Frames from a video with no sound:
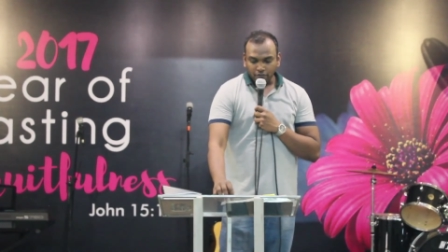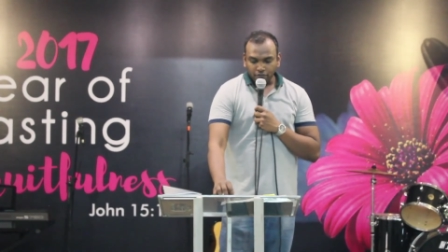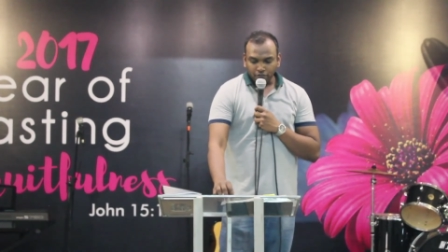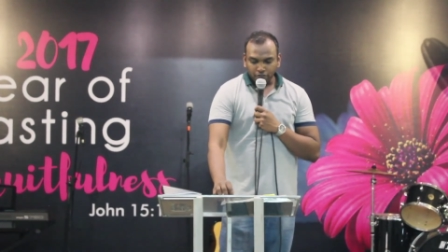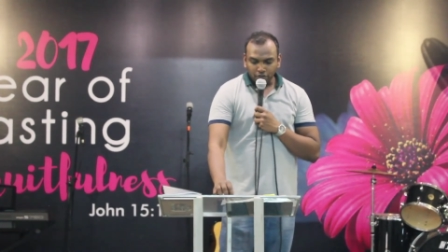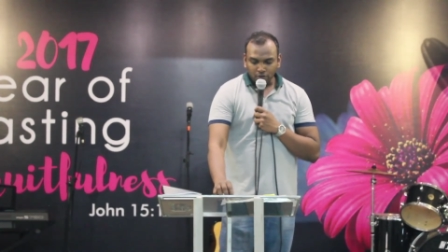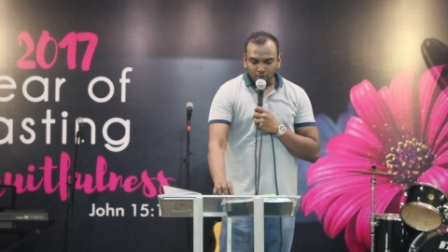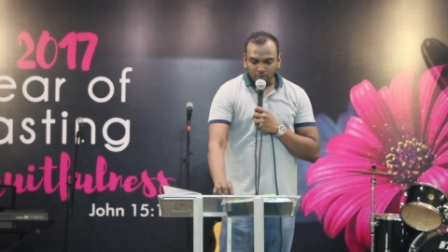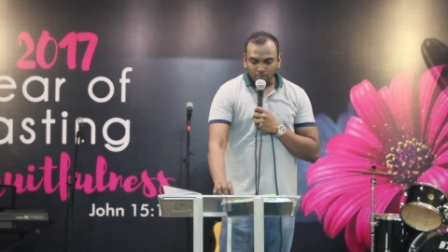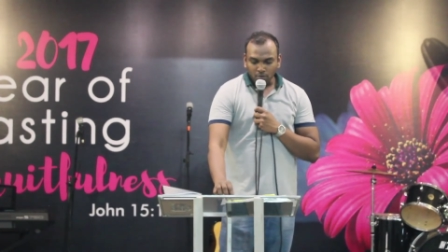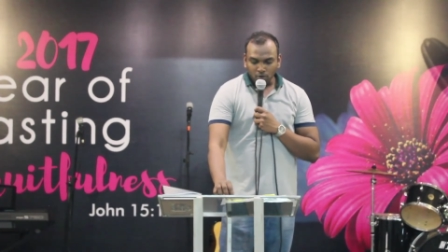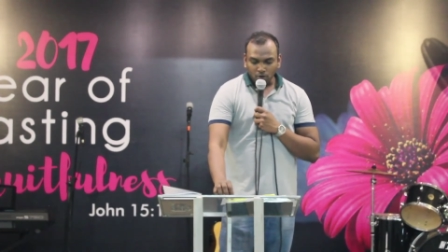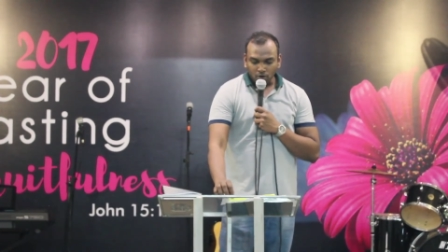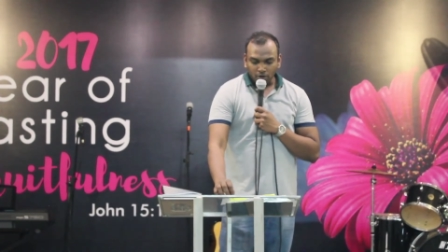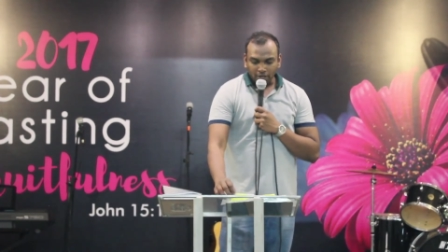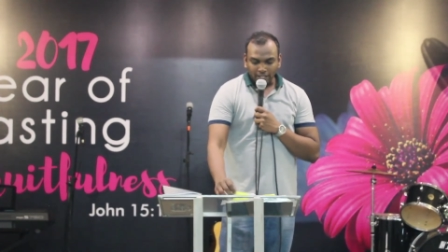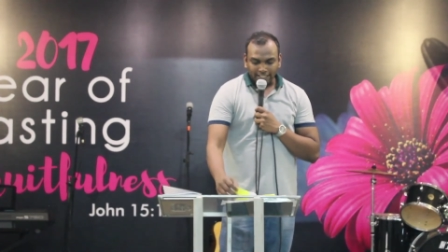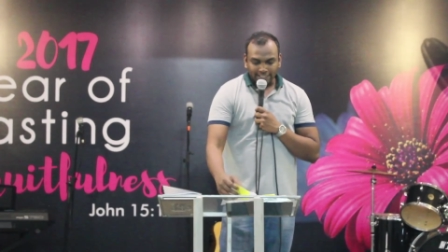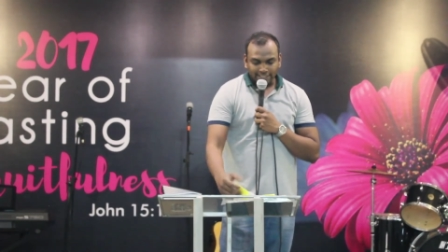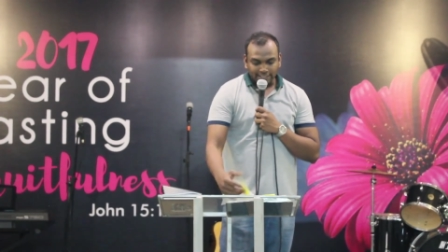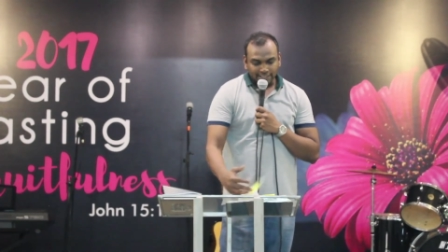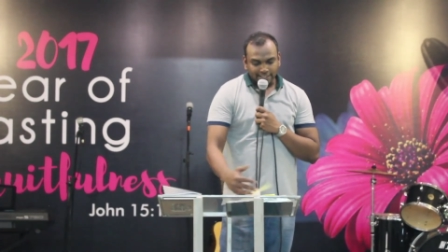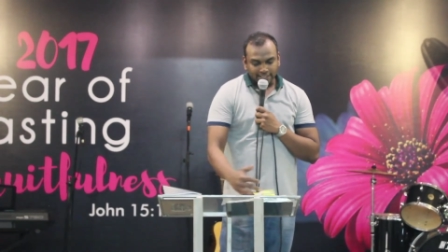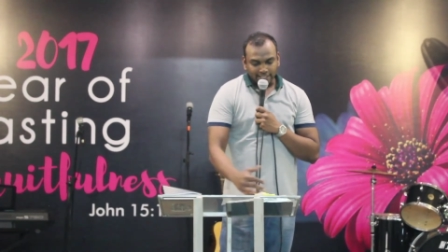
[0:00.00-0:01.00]
few more
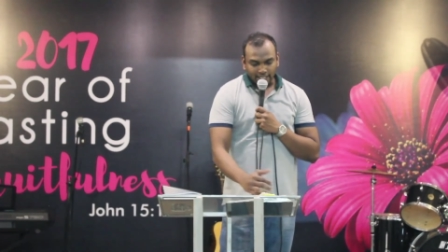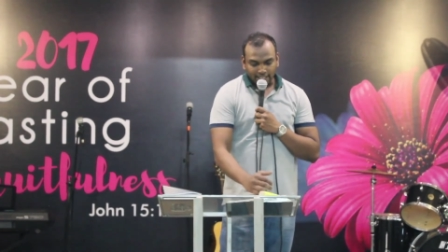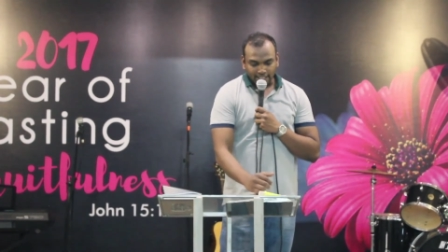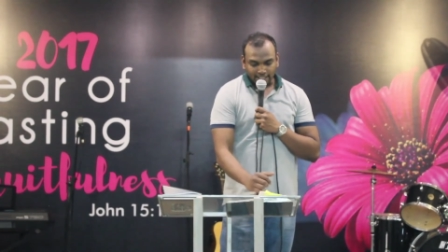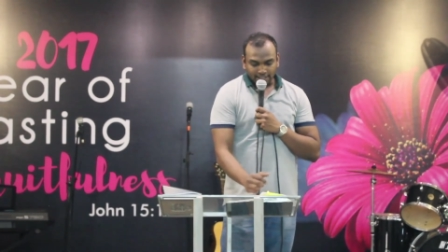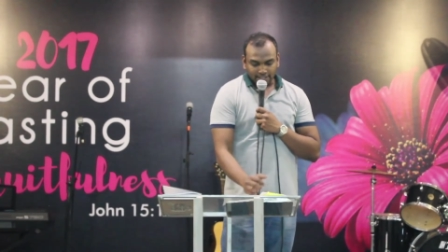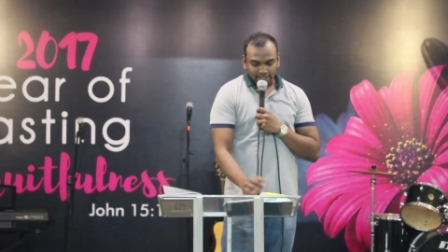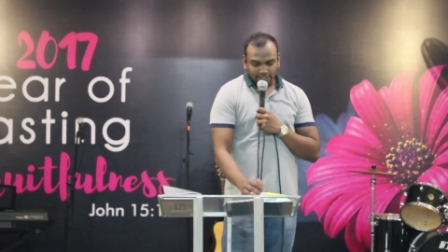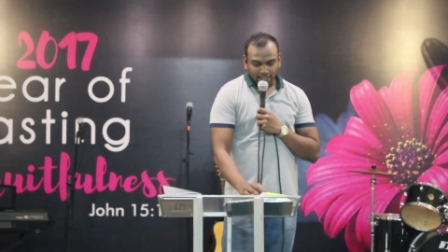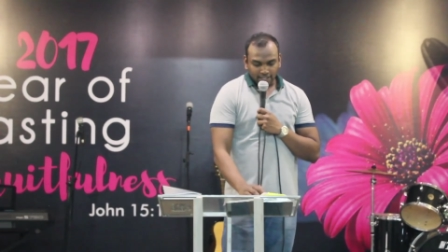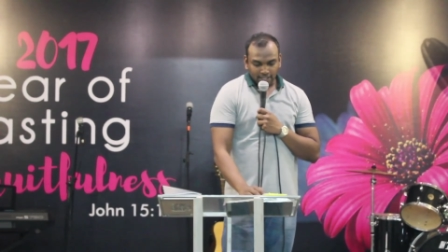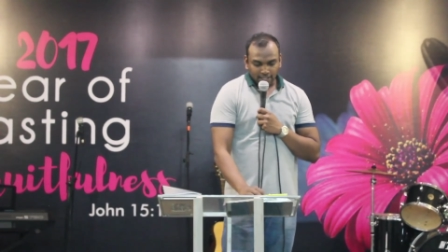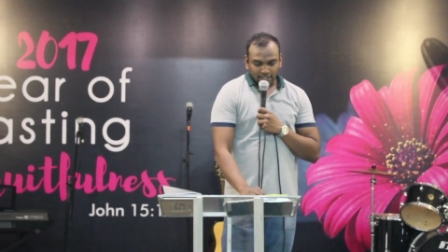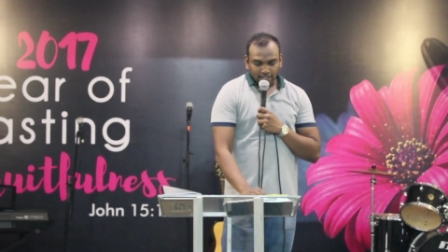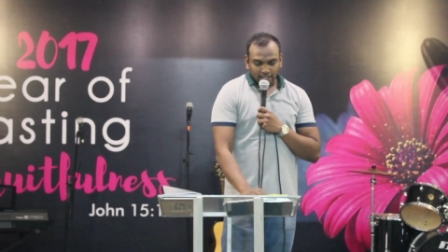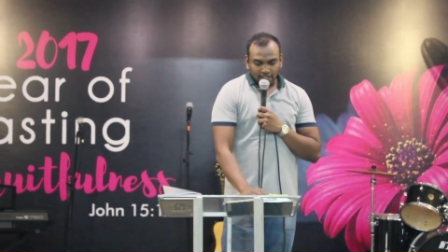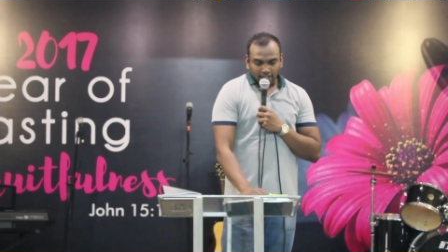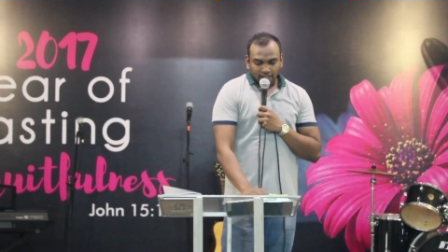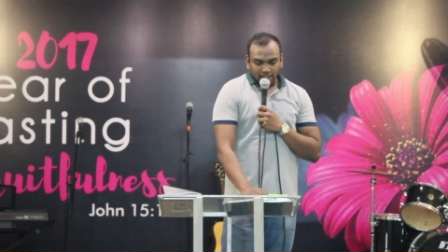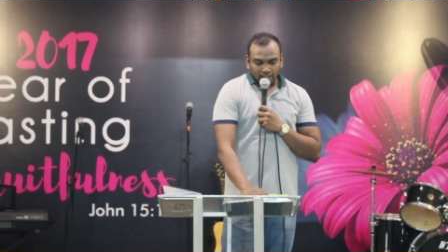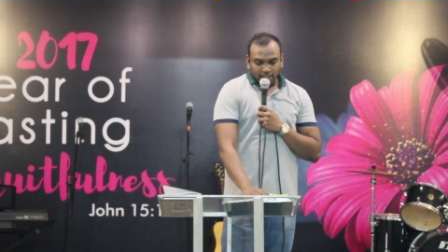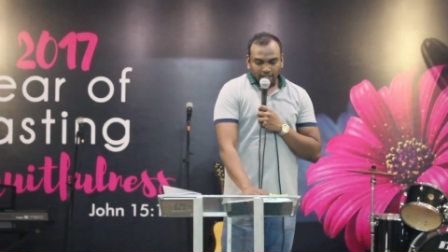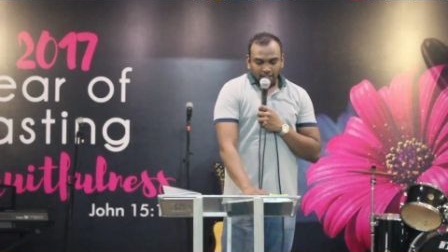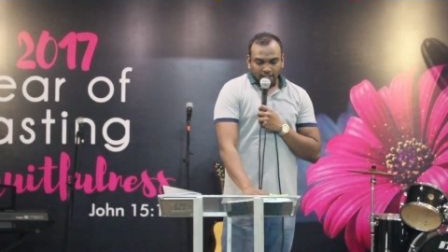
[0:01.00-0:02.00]
insight.
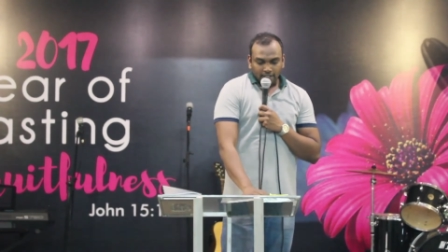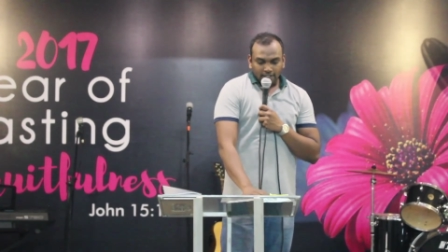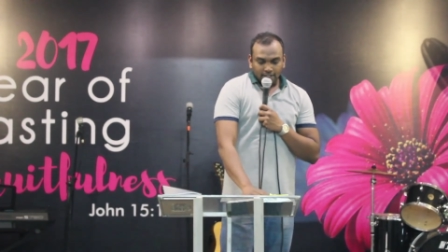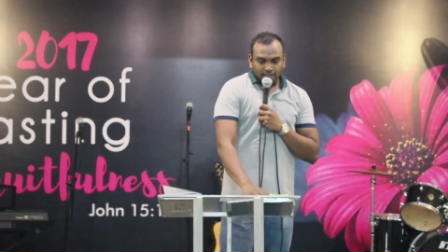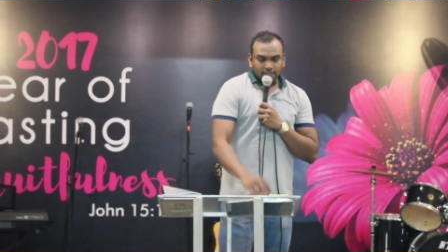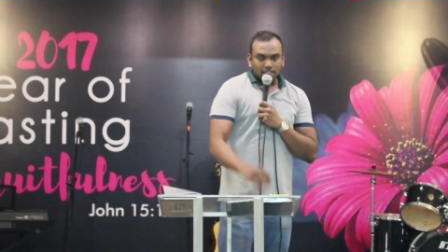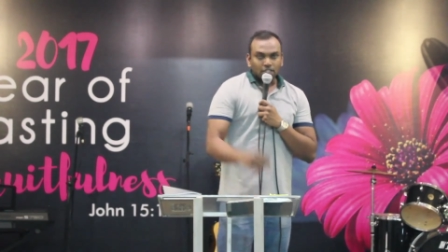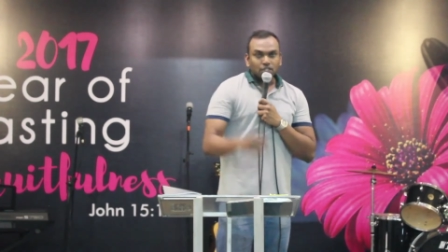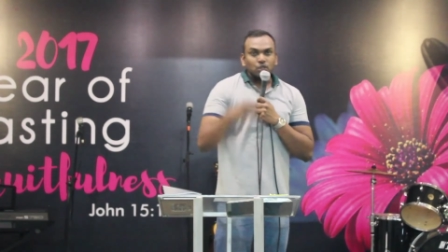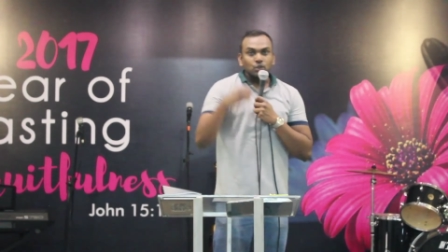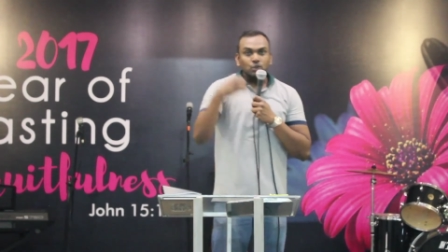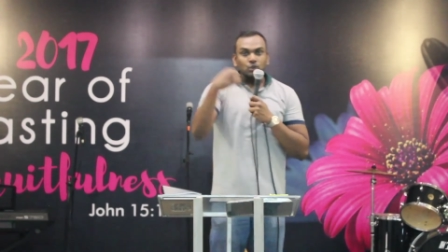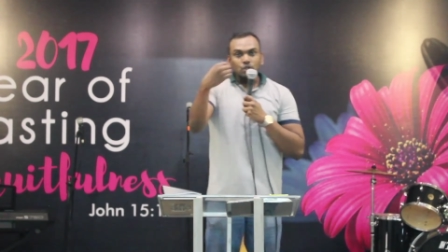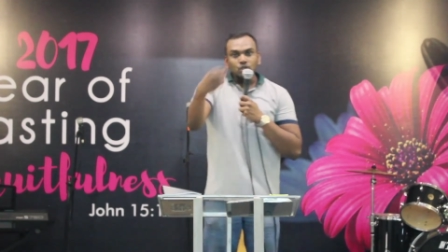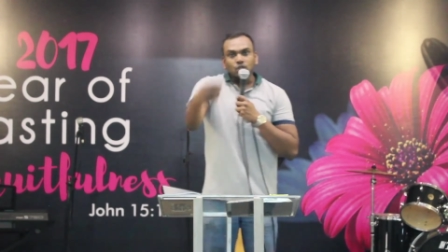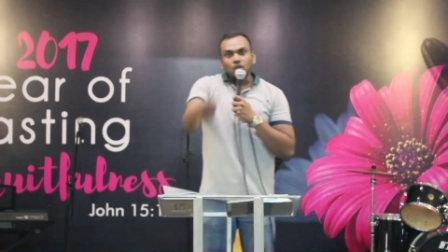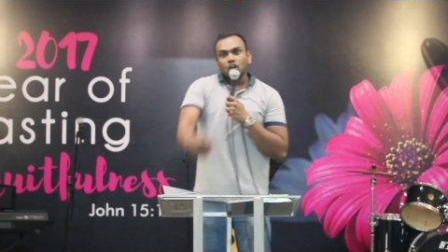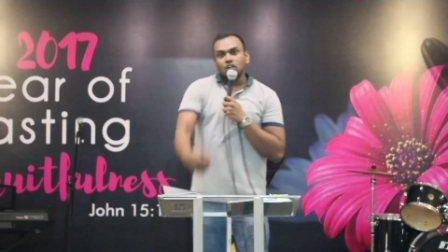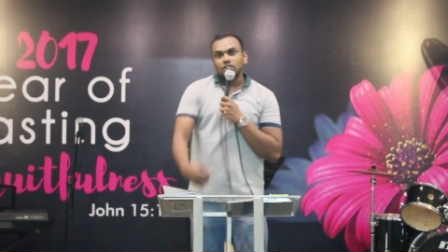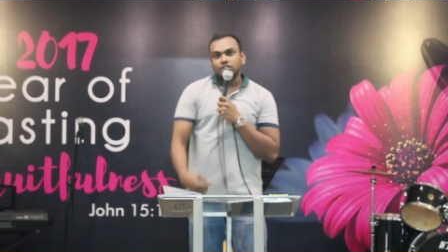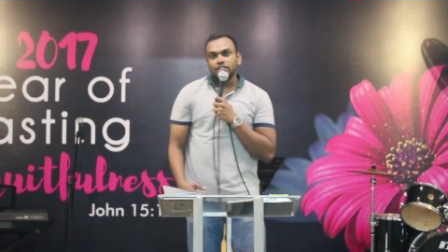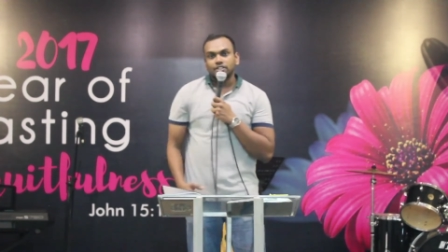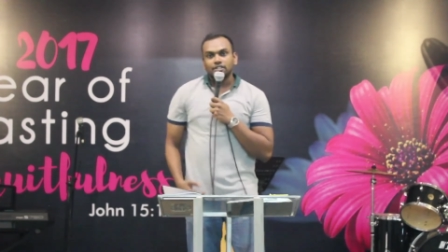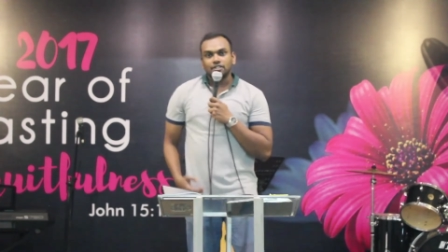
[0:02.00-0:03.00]
The root
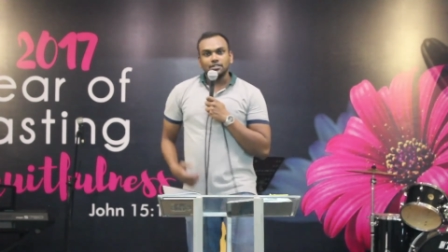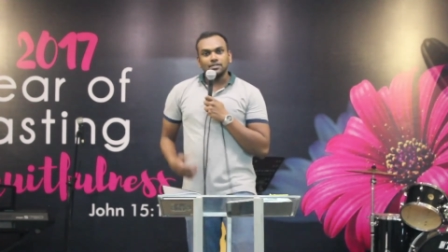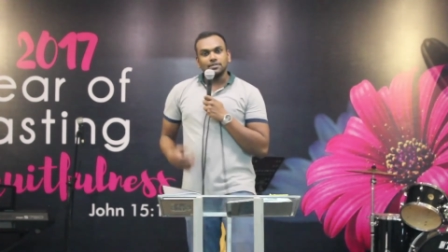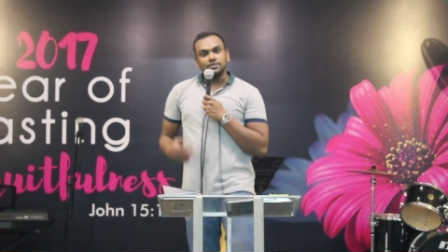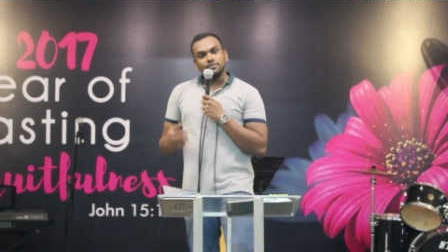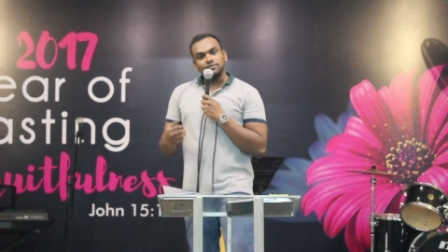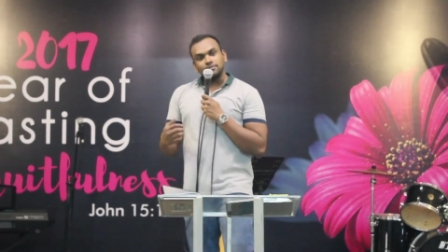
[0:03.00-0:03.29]
cause.